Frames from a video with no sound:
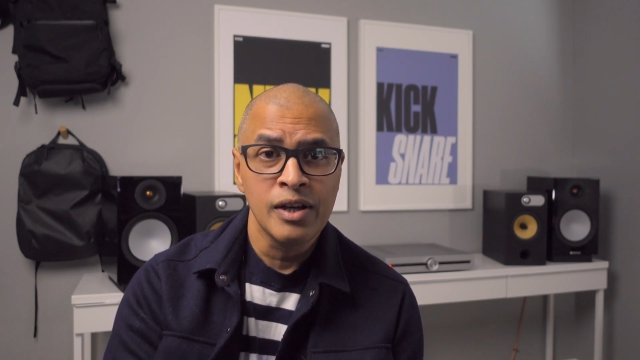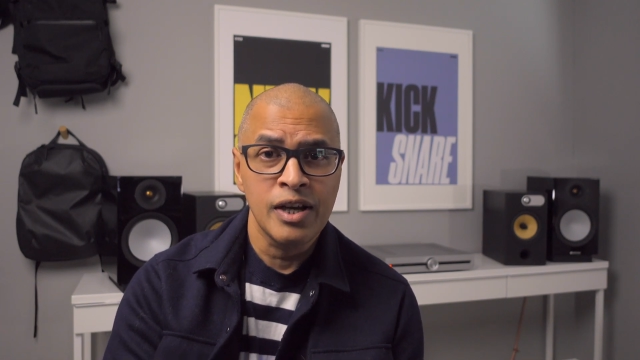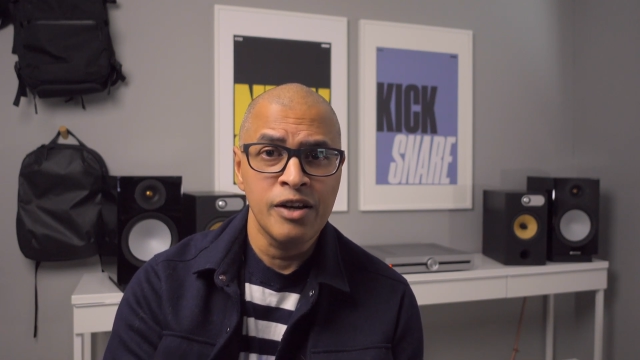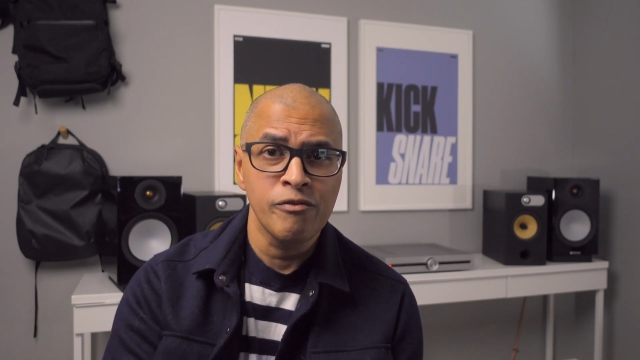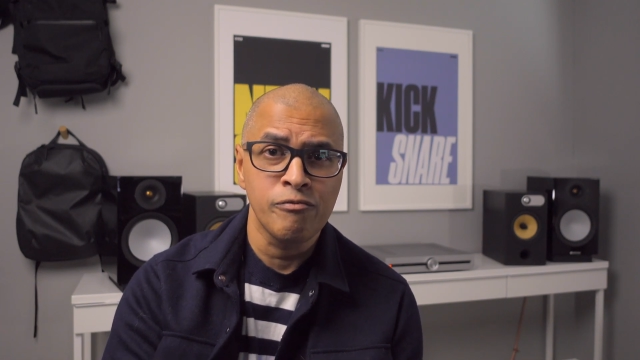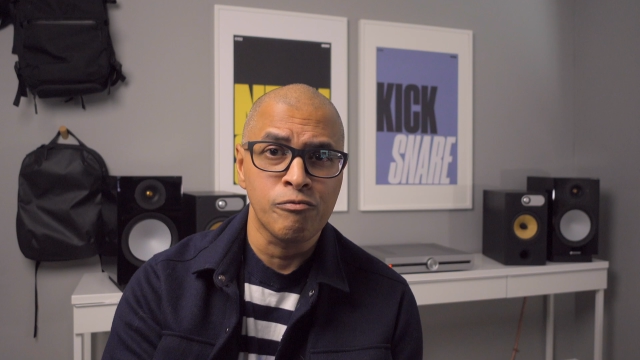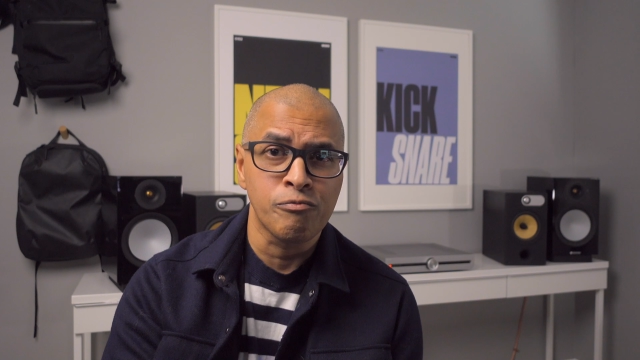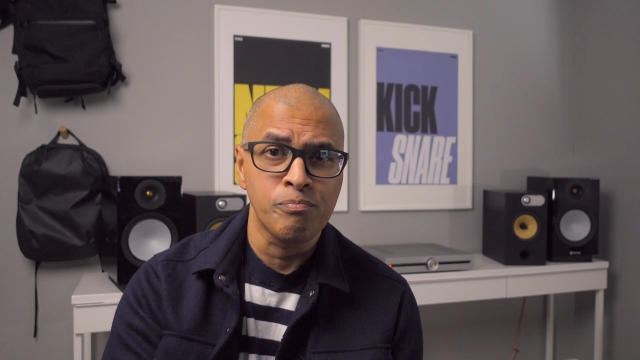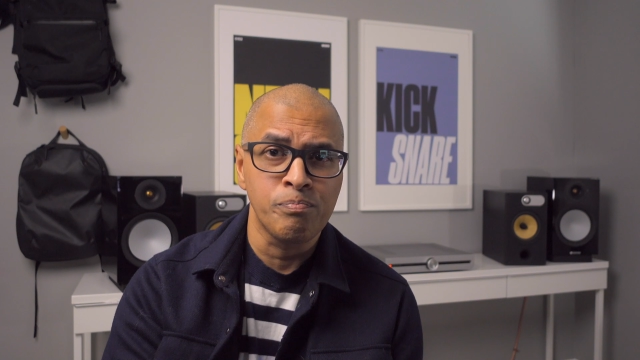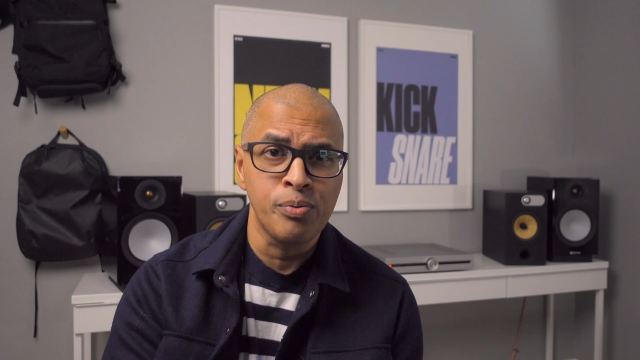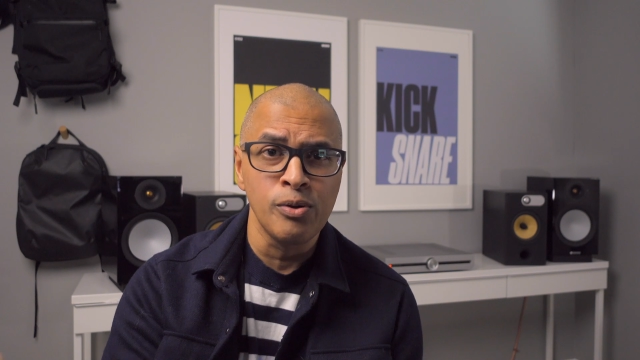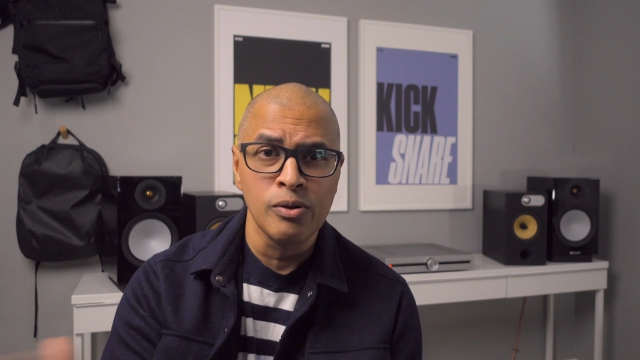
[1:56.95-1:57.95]
kind of
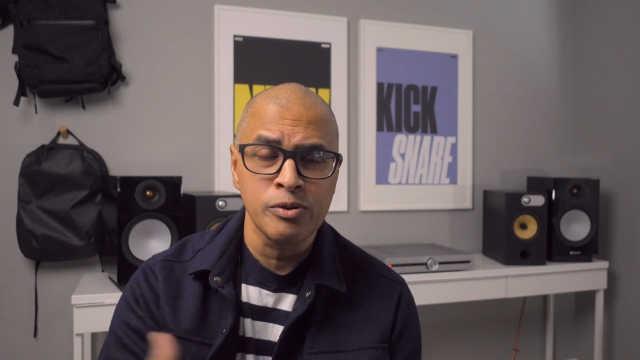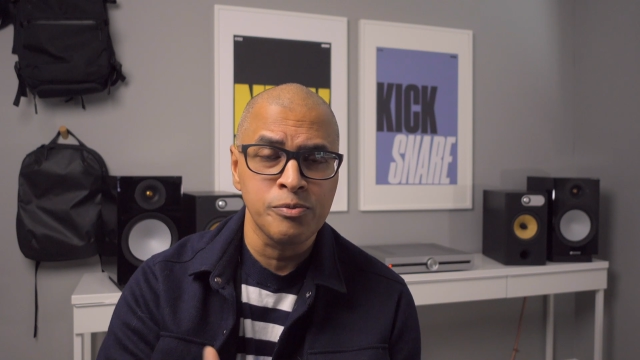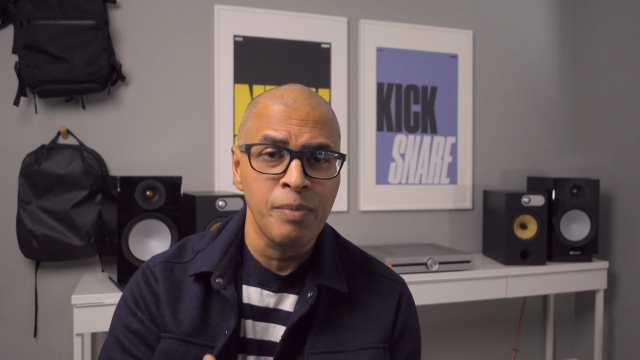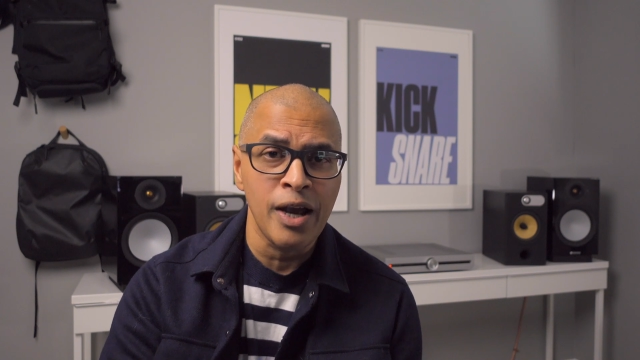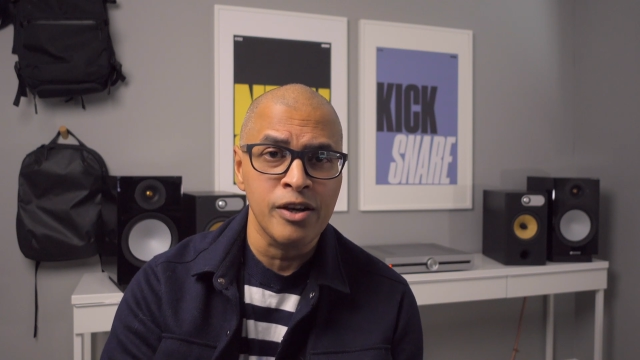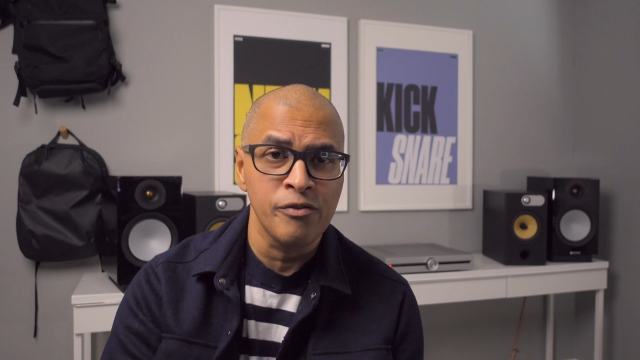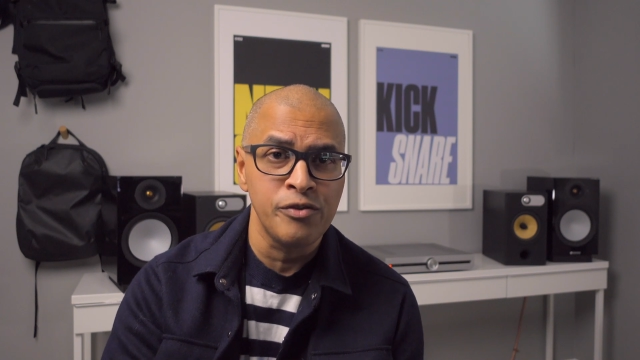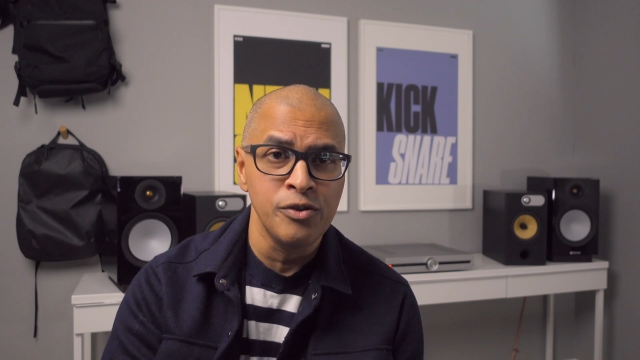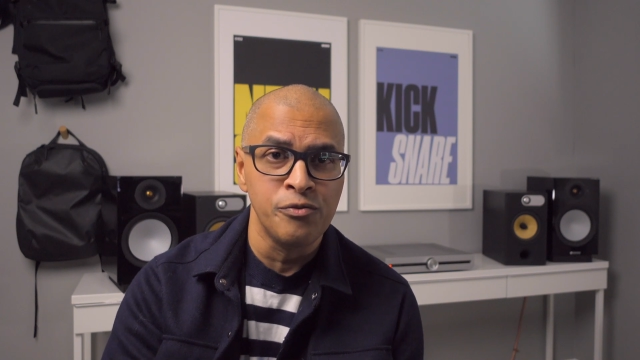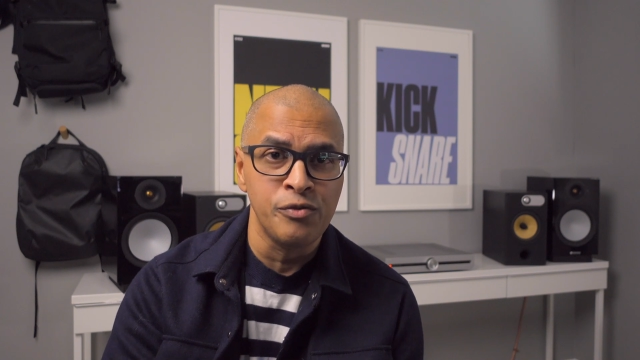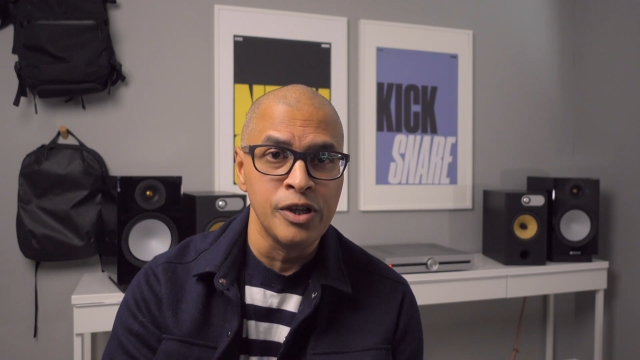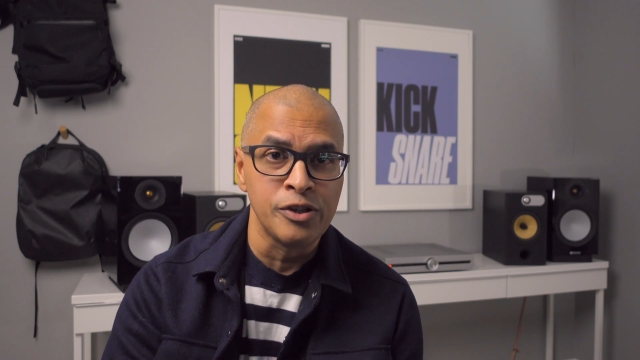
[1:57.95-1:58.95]
pulls back a
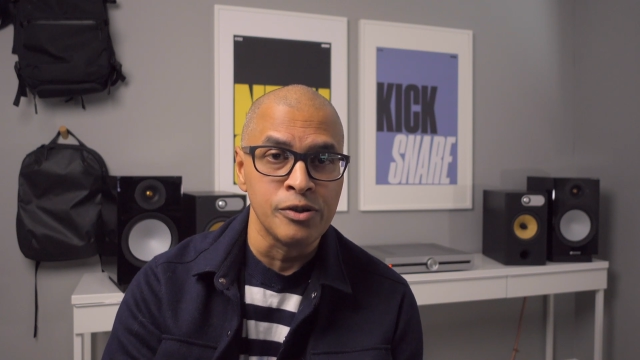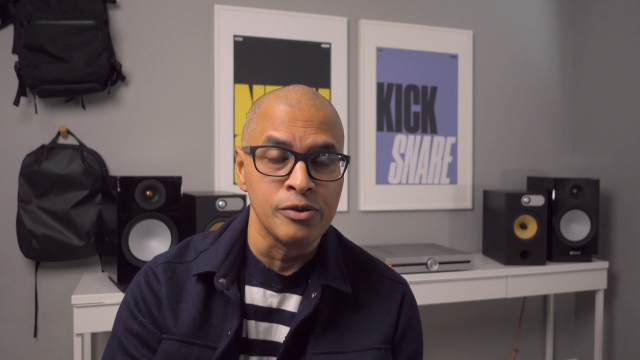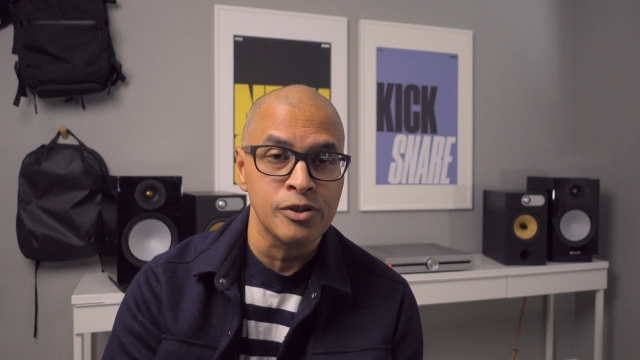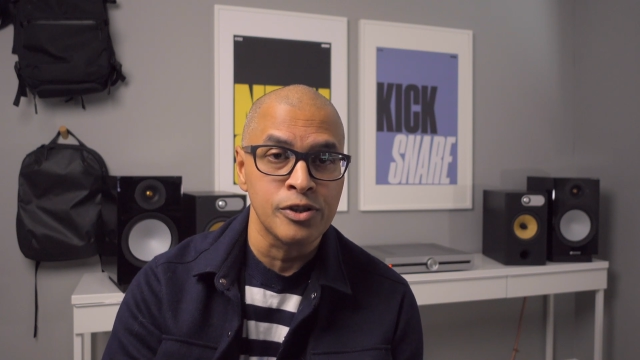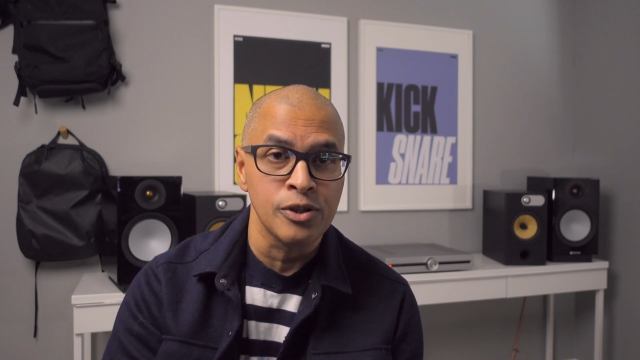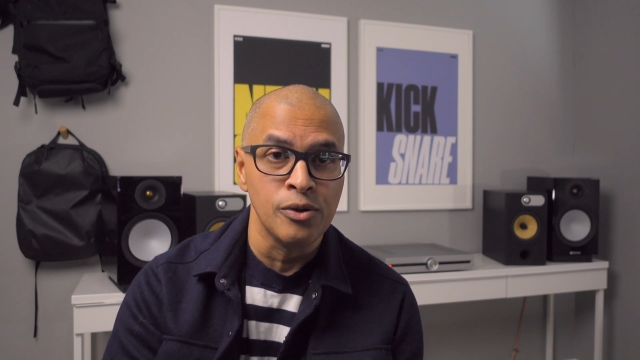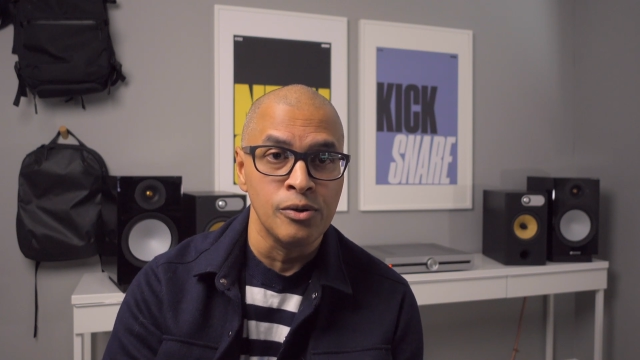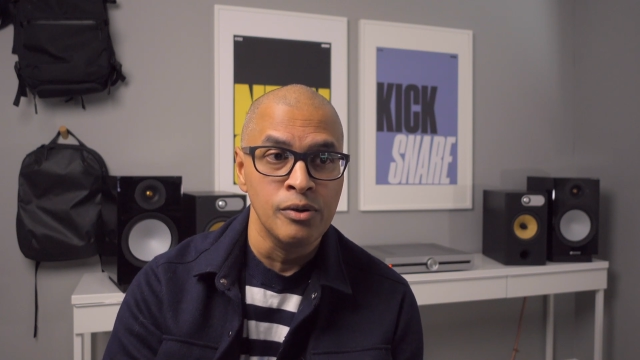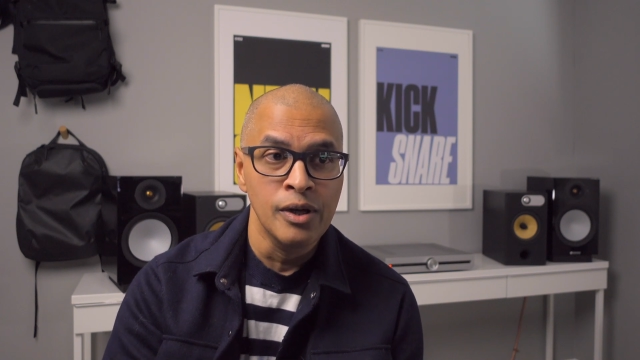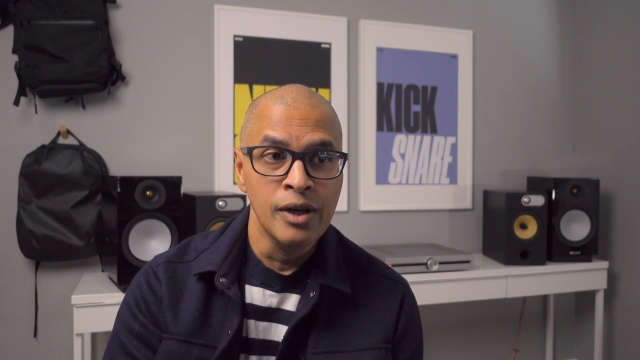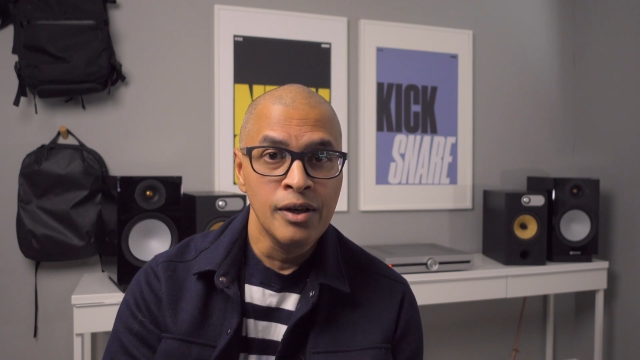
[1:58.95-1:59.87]
few features so